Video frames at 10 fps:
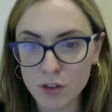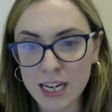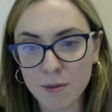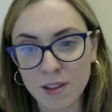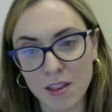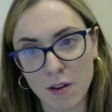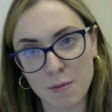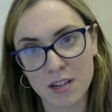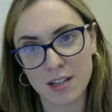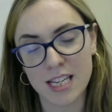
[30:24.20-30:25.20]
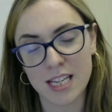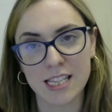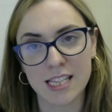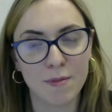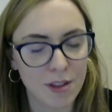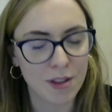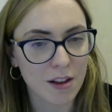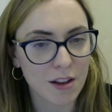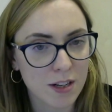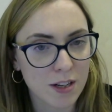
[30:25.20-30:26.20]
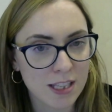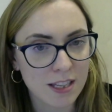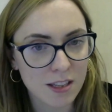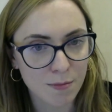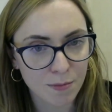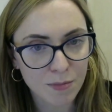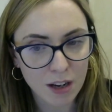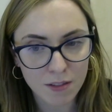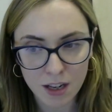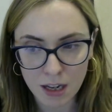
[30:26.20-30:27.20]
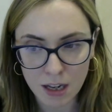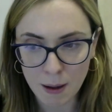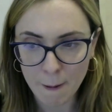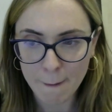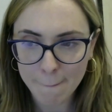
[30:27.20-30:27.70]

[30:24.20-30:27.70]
treated within the criminal justice system and within the court system, definitely.